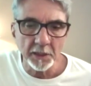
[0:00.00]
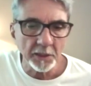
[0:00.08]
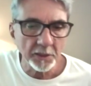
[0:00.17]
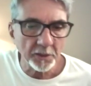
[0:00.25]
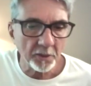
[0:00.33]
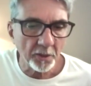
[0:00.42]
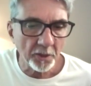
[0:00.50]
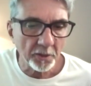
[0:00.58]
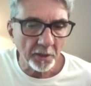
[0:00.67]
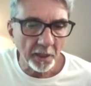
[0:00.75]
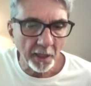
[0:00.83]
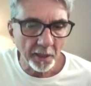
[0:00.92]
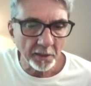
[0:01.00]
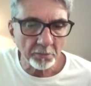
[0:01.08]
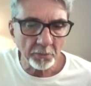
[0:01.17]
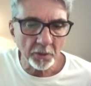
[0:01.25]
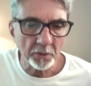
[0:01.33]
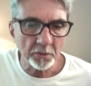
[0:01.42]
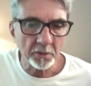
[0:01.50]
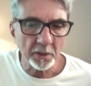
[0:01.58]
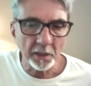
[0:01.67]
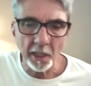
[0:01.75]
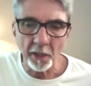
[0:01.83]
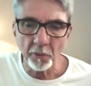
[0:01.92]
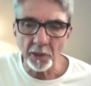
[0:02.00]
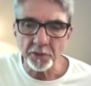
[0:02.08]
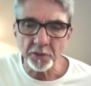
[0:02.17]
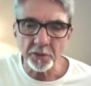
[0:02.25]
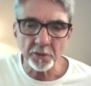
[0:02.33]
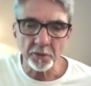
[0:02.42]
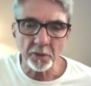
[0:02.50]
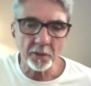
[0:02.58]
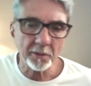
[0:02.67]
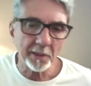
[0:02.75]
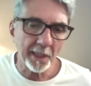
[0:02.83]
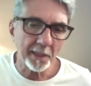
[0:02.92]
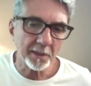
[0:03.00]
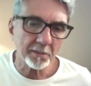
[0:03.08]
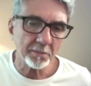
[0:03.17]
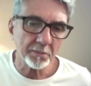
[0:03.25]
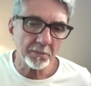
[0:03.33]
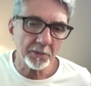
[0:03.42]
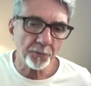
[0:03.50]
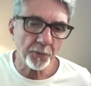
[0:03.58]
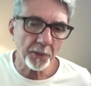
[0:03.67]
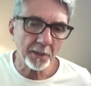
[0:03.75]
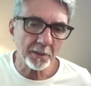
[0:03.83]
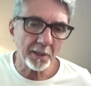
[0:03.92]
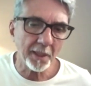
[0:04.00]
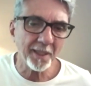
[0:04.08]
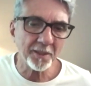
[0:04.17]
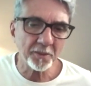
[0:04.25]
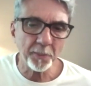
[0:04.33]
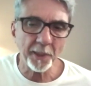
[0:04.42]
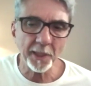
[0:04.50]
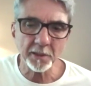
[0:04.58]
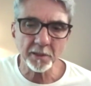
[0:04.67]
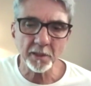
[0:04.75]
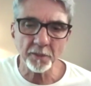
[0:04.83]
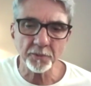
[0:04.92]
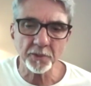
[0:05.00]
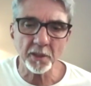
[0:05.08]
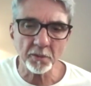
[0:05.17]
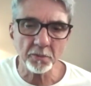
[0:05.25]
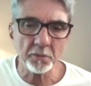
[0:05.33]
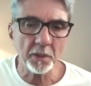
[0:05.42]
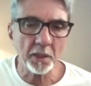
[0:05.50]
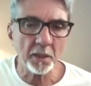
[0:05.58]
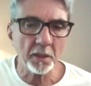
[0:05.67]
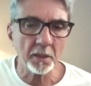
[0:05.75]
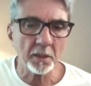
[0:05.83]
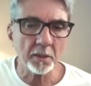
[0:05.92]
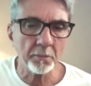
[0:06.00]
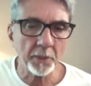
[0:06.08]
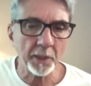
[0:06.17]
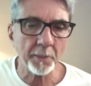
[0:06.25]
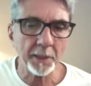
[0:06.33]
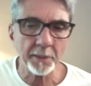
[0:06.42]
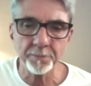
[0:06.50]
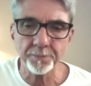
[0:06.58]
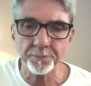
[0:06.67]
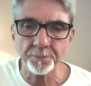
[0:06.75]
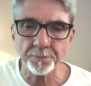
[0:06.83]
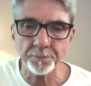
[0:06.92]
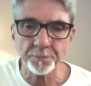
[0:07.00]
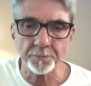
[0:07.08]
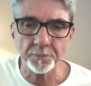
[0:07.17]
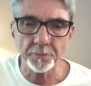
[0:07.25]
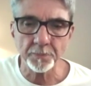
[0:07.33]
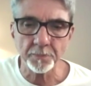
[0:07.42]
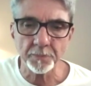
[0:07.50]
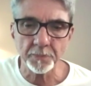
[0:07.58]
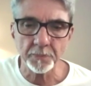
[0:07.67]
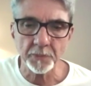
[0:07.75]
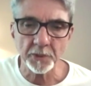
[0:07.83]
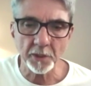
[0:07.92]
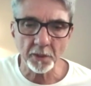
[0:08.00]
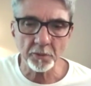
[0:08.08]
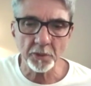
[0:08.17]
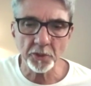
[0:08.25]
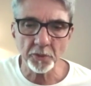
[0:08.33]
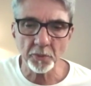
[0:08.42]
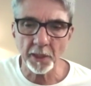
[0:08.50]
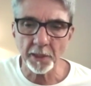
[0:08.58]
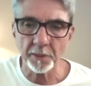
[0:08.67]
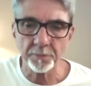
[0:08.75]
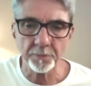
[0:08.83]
is going at most allow us to contact different aspects of Saguna Brahma, Saguna Ishvara.